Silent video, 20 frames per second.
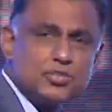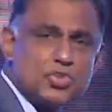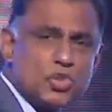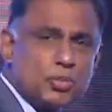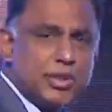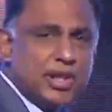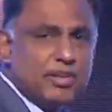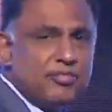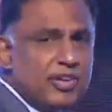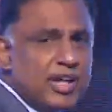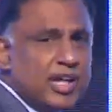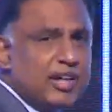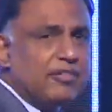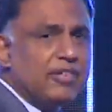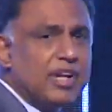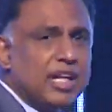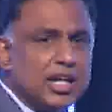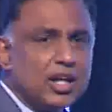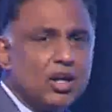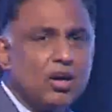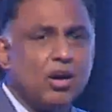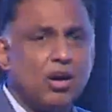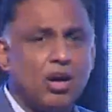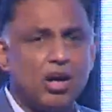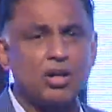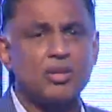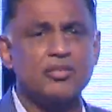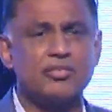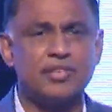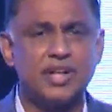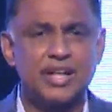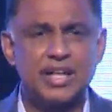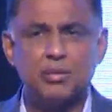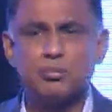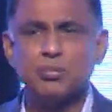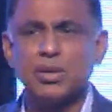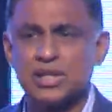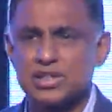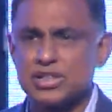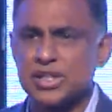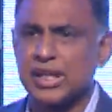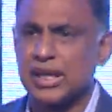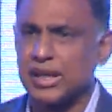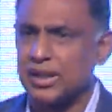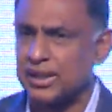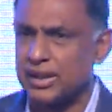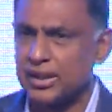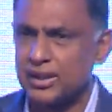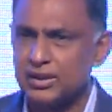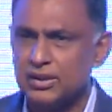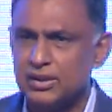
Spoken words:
to be a very, very hot, very emerging area.